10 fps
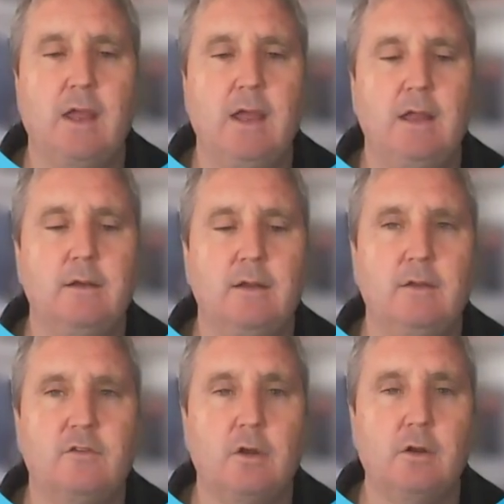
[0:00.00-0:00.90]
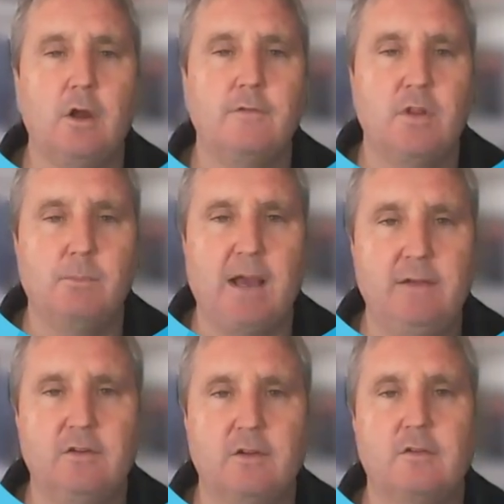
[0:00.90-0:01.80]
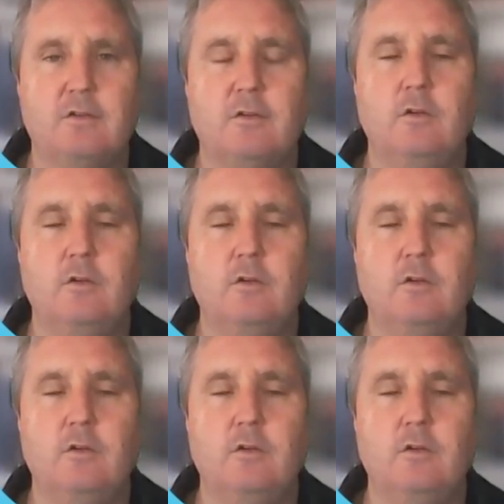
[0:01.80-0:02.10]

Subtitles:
and it's going to go over the basics